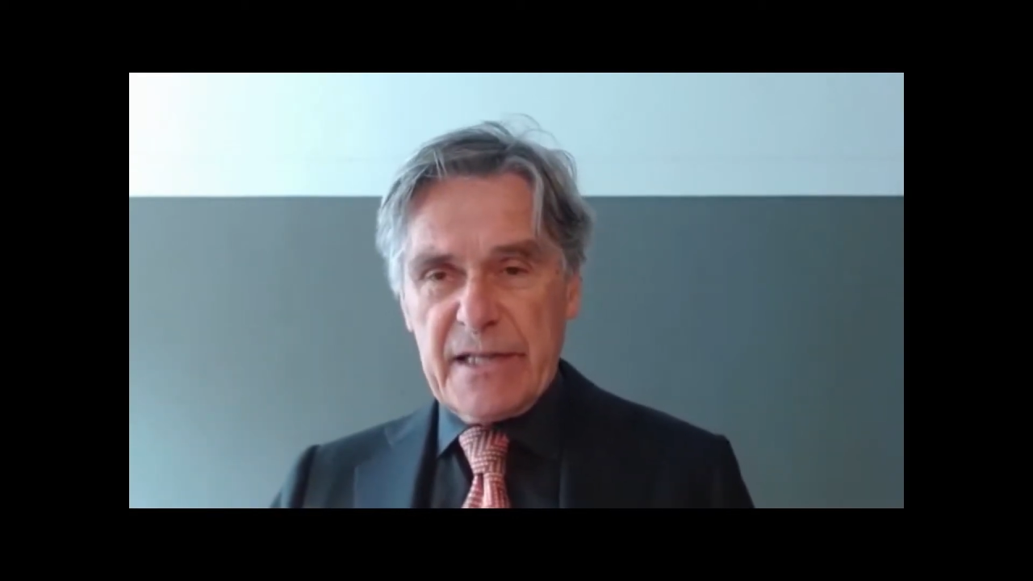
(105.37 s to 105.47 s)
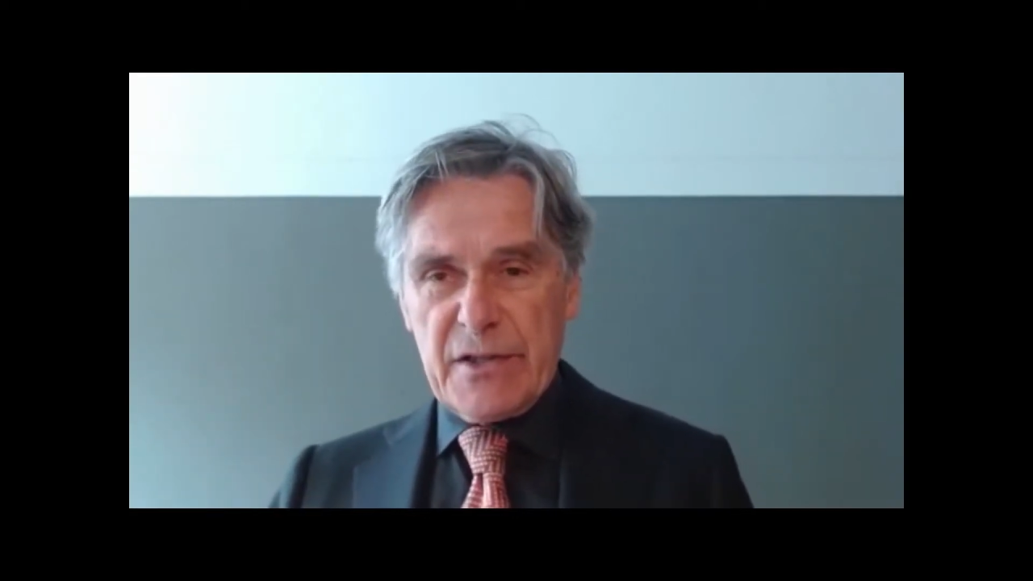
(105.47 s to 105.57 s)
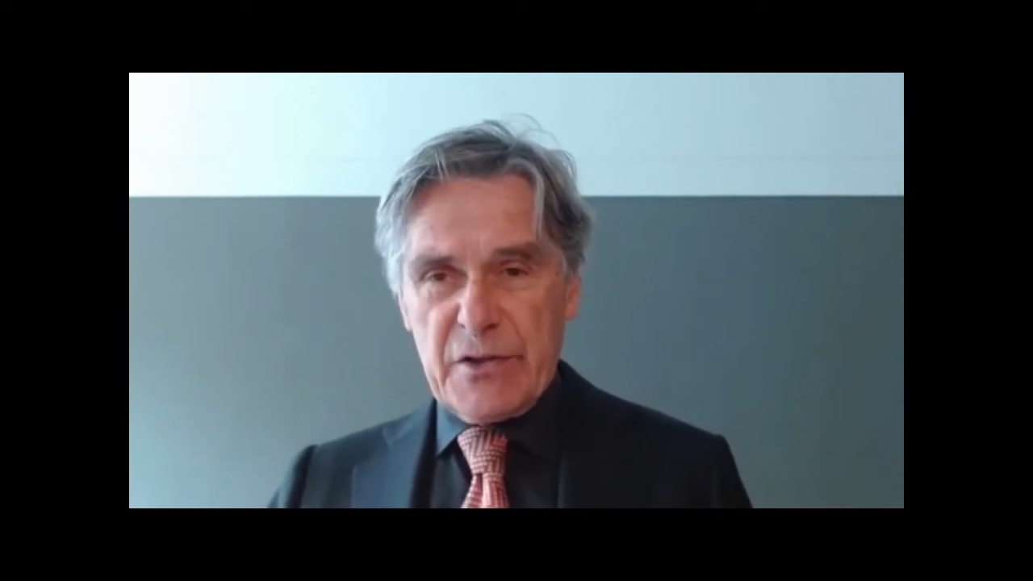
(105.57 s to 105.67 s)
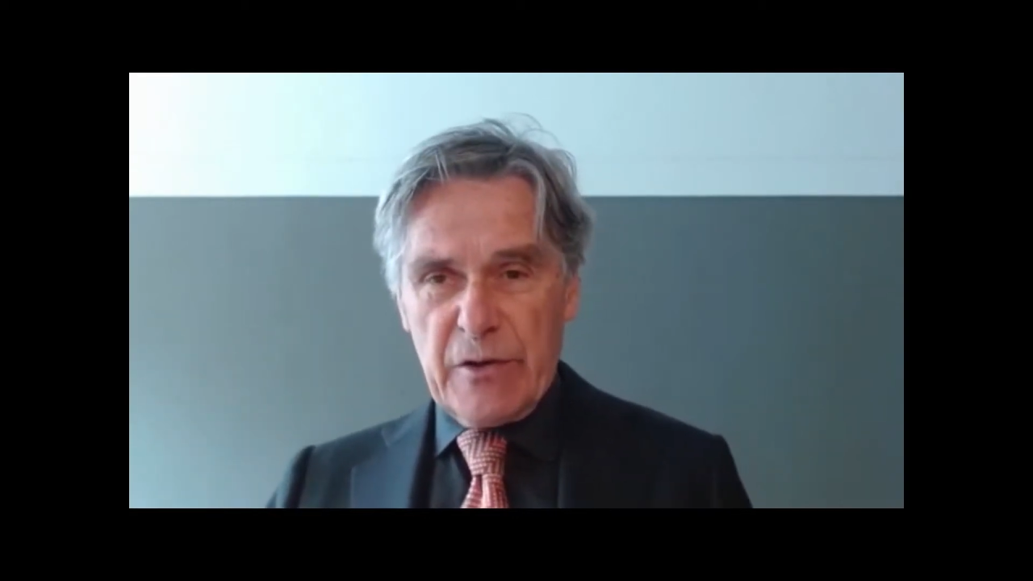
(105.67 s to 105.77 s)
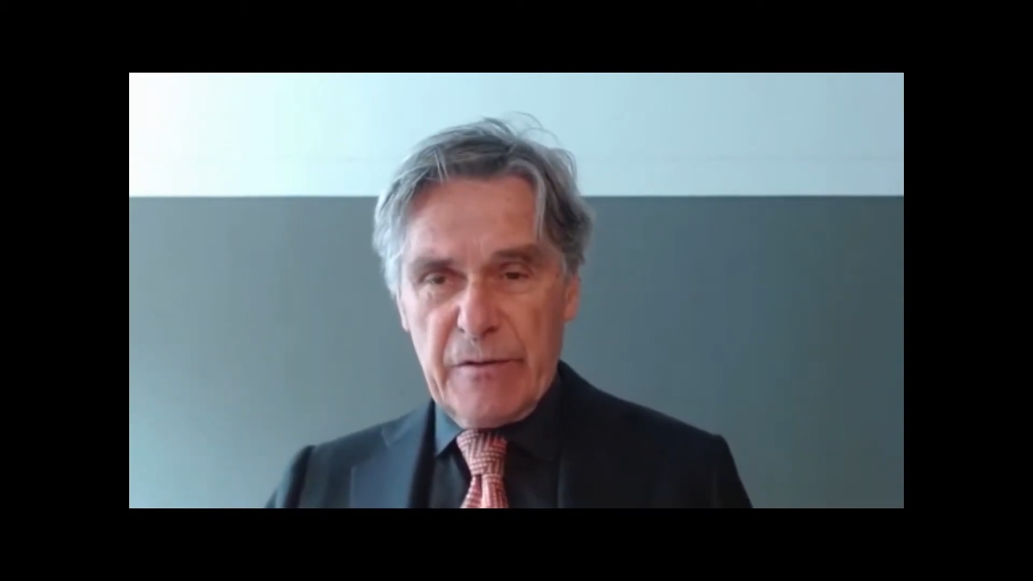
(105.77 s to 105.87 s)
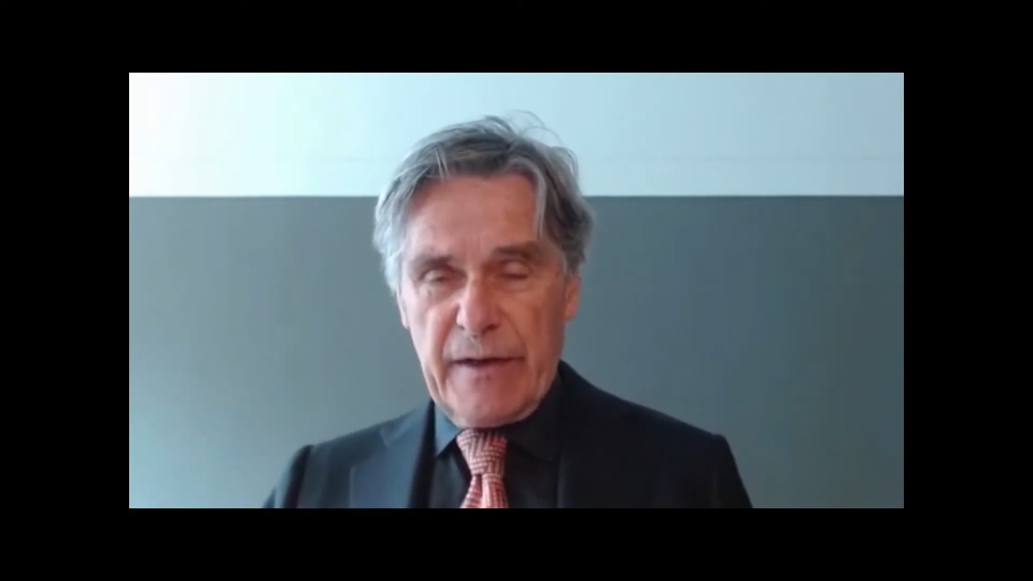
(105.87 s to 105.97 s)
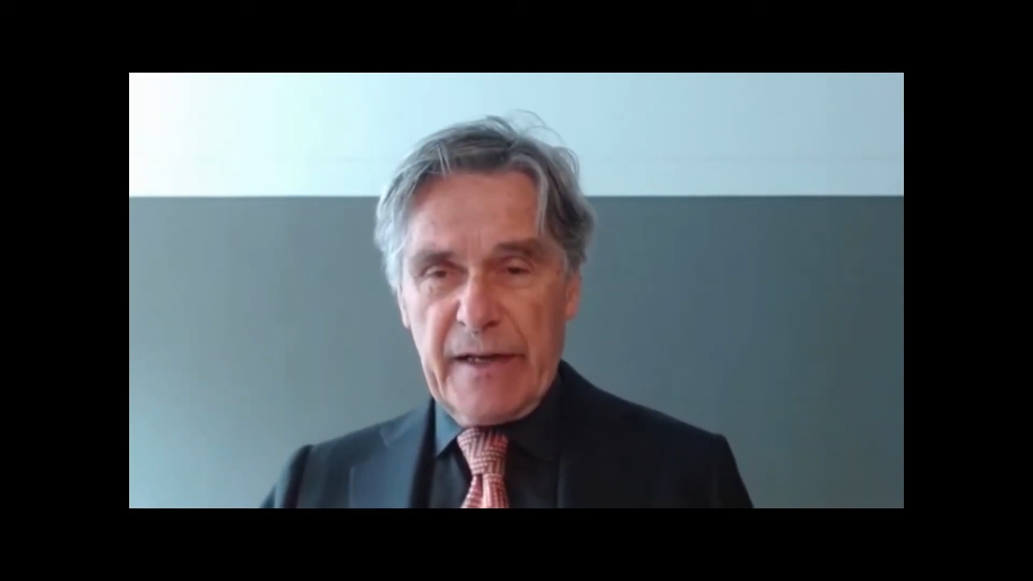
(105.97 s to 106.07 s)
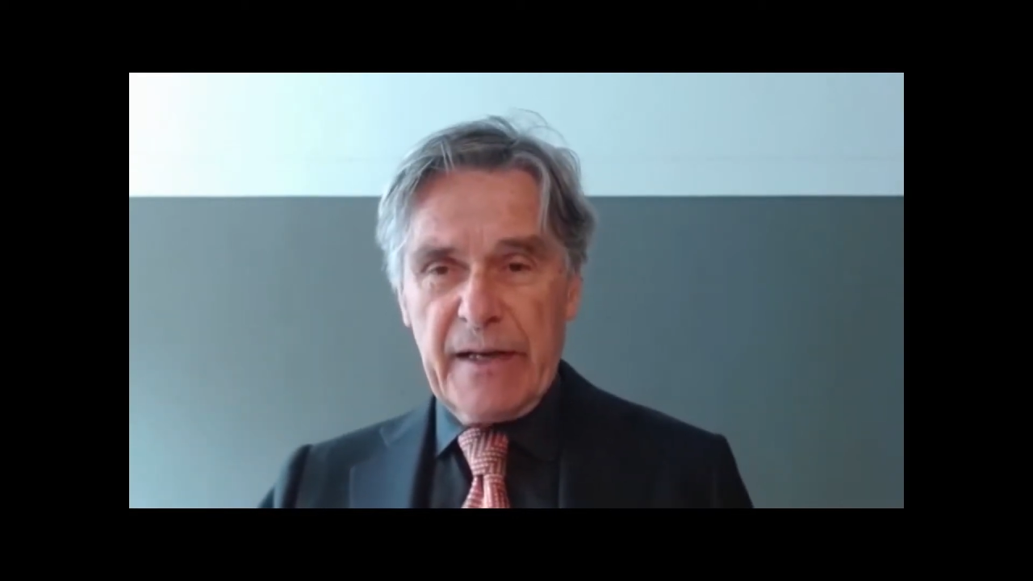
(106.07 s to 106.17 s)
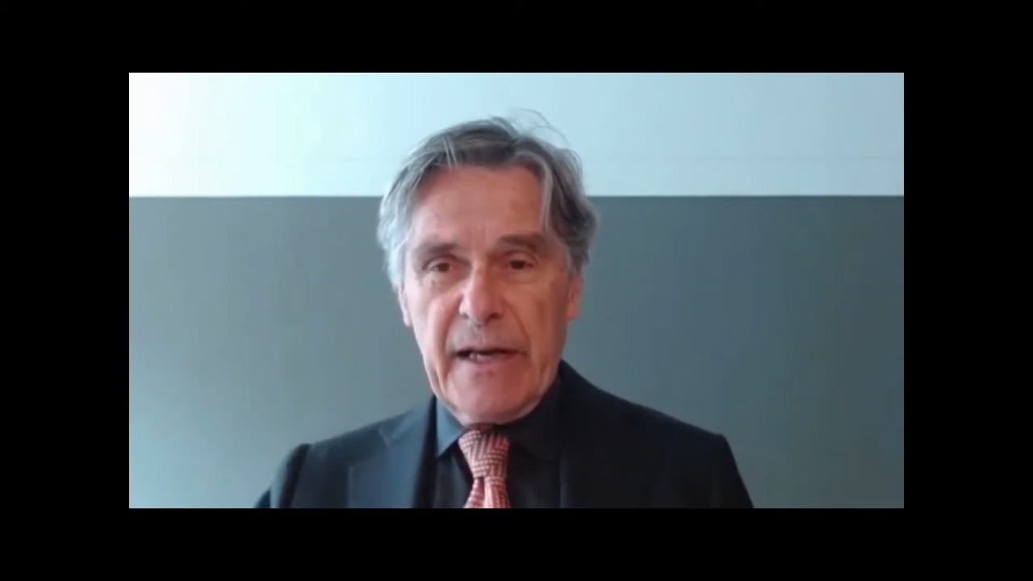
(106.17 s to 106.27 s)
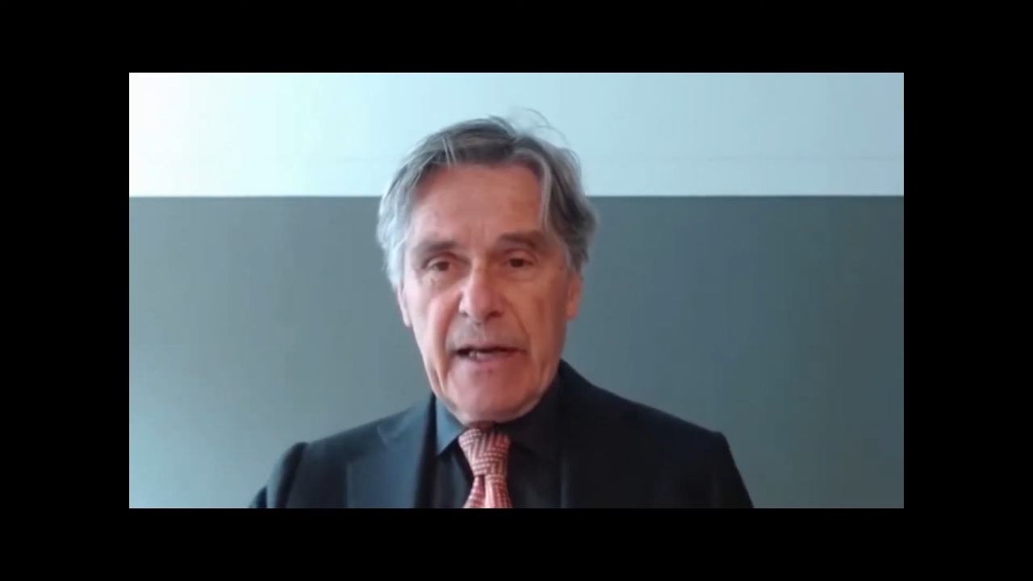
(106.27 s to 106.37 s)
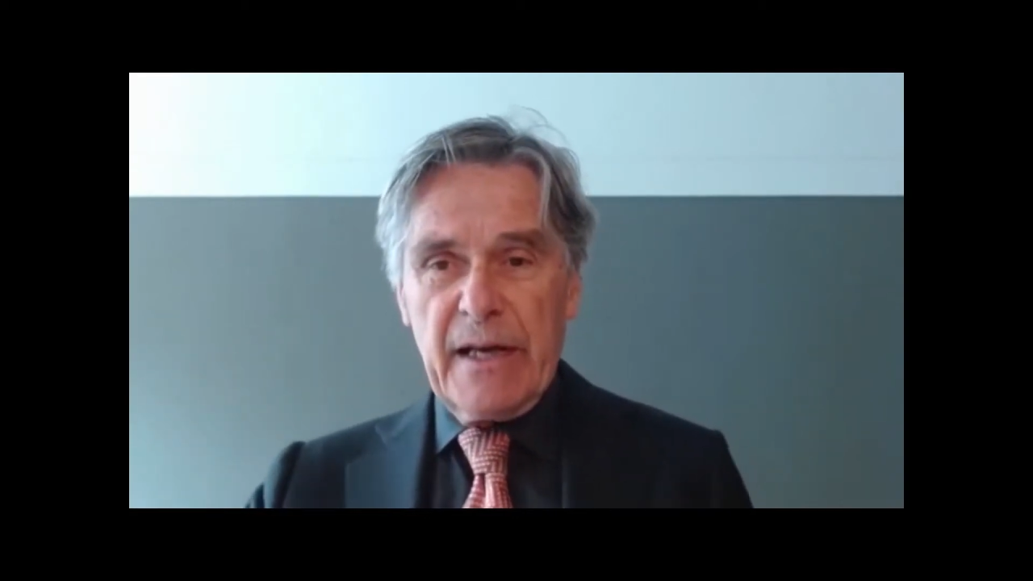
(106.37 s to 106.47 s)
are serving